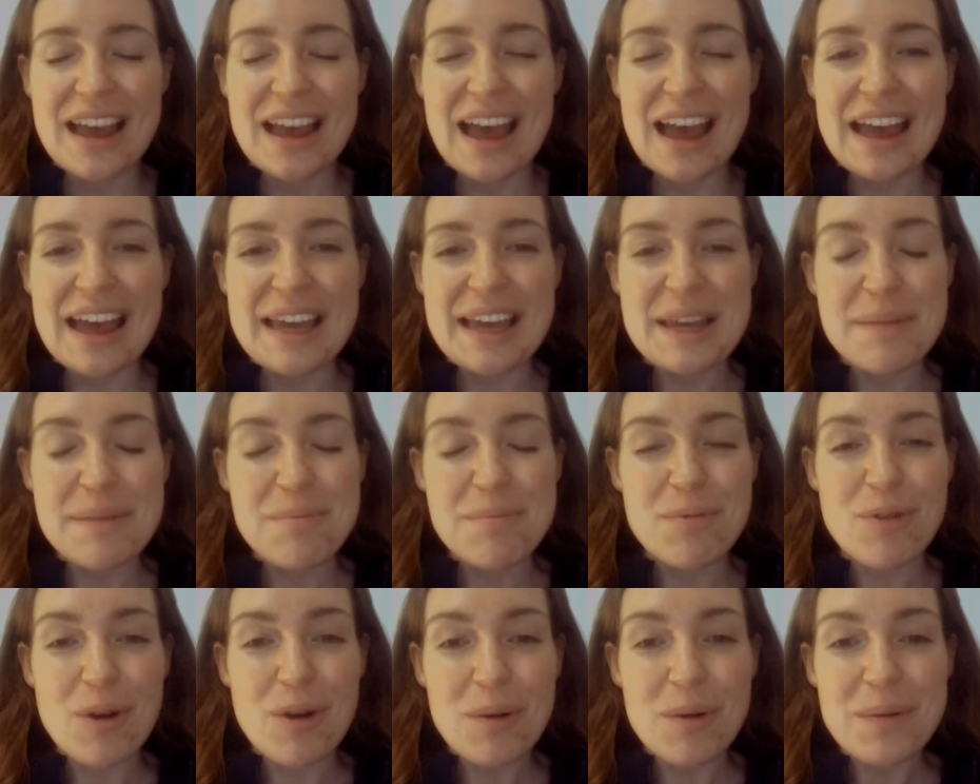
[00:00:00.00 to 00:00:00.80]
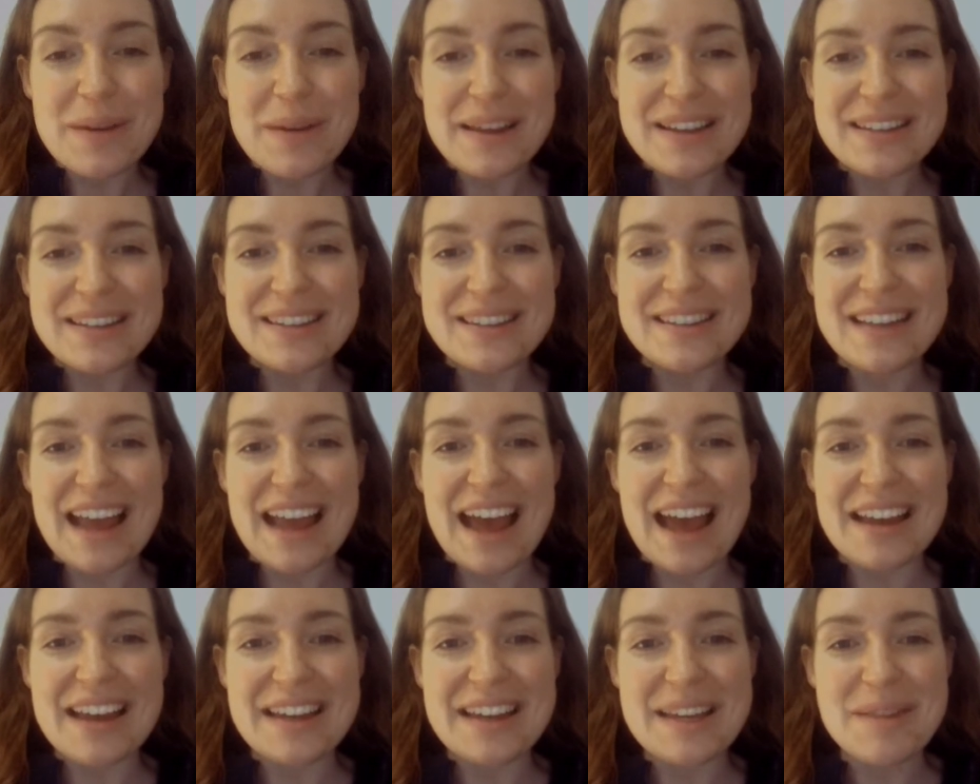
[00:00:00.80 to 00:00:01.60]
He promised
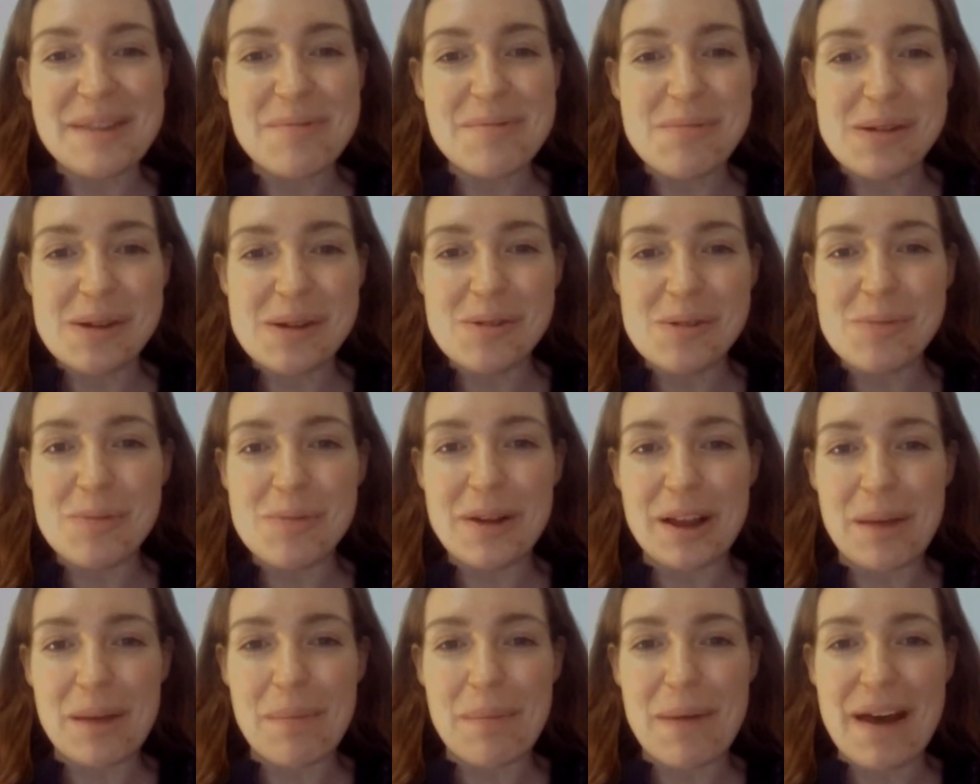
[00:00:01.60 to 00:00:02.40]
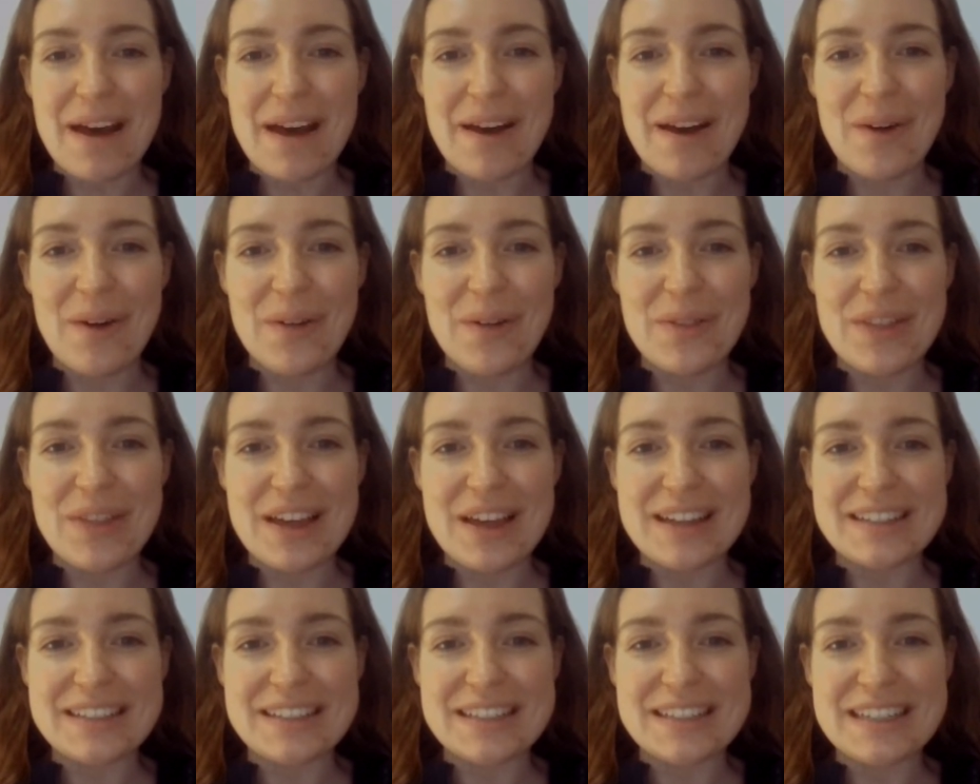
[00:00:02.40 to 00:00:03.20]
and he will bring about
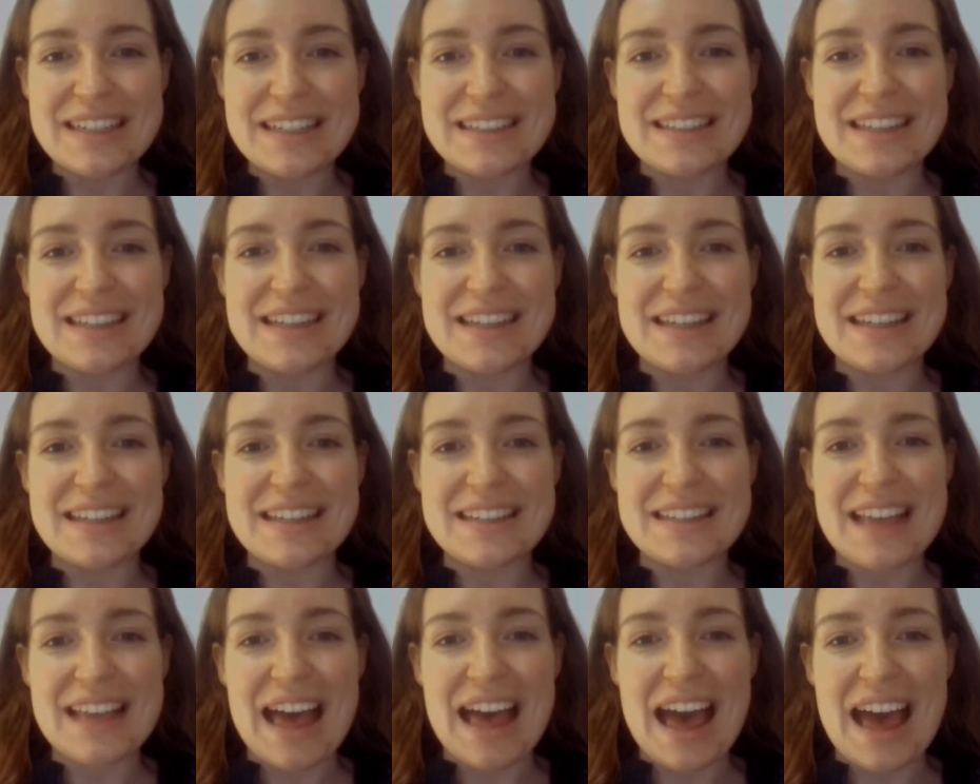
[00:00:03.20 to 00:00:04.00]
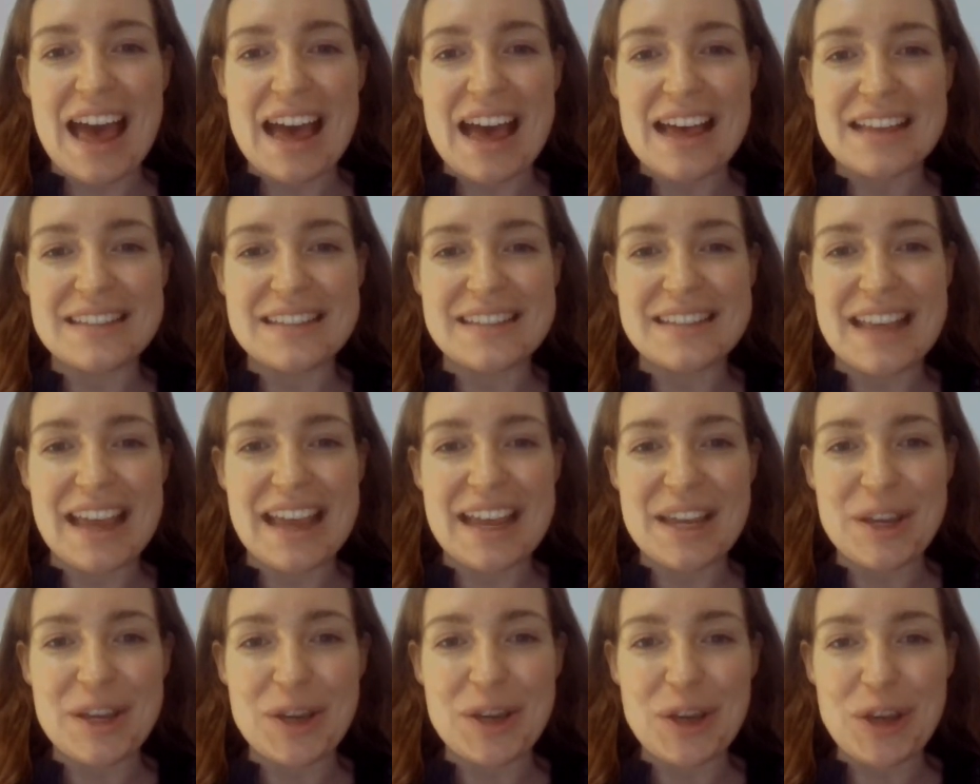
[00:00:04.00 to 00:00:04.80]
that Jesus has
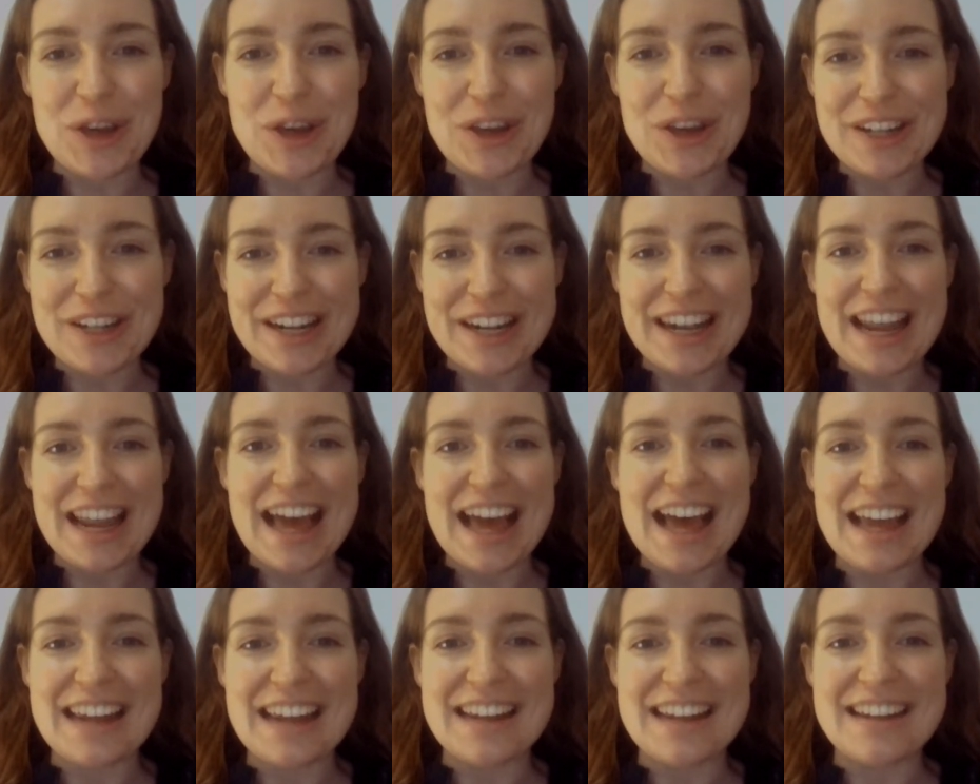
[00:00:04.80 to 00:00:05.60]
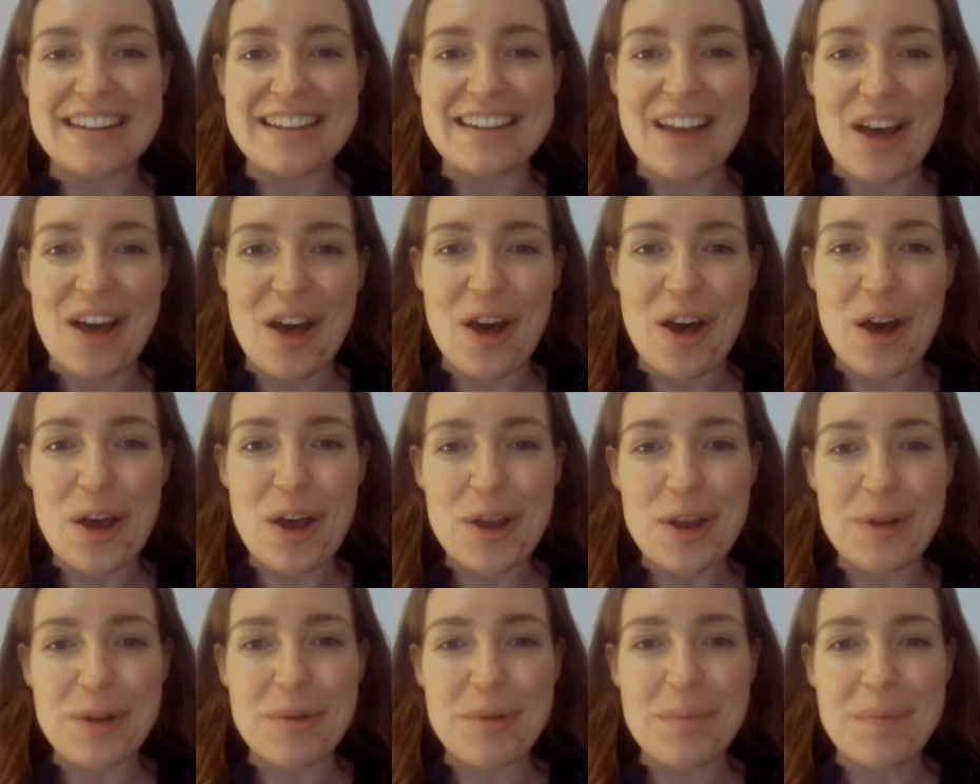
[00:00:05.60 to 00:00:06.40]
a good land, a
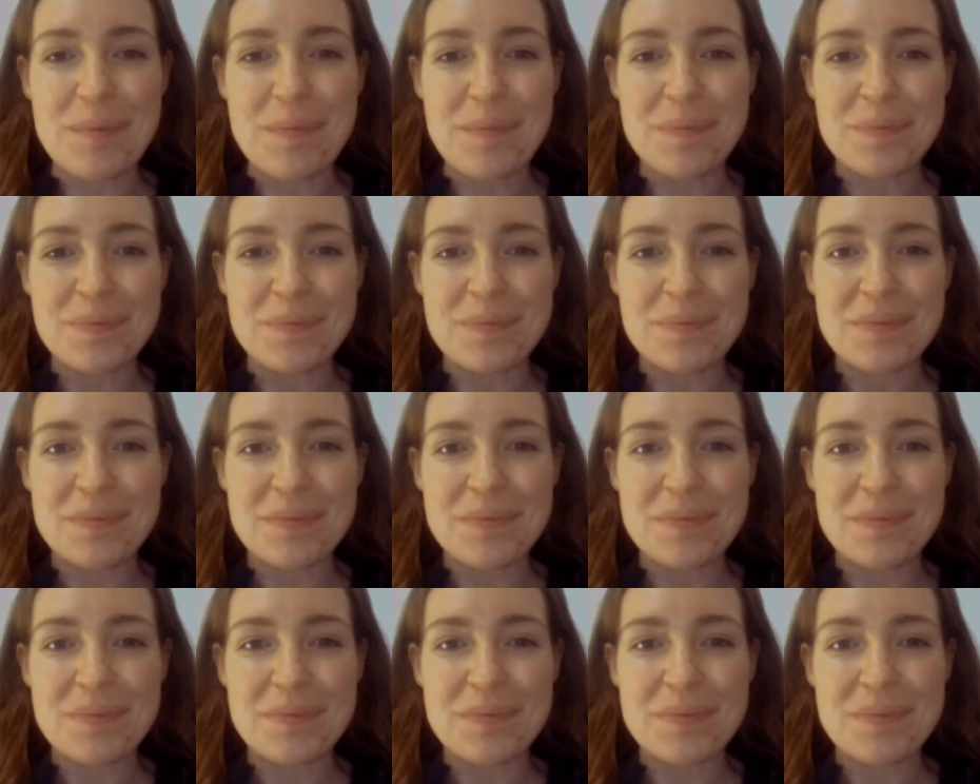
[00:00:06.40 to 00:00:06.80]
home.